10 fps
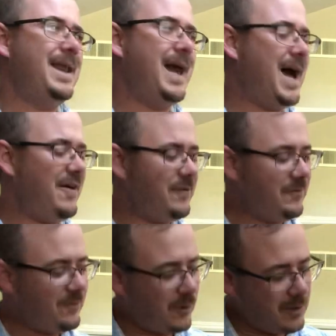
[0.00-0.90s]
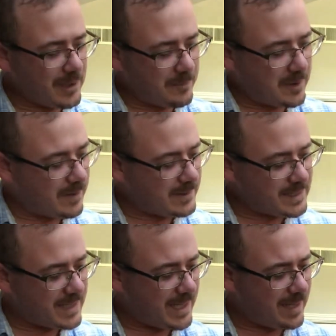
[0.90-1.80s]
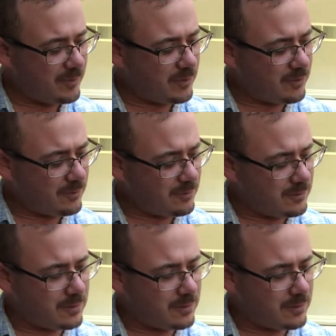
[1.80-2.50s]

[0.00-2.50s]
Knife and fork upon the table,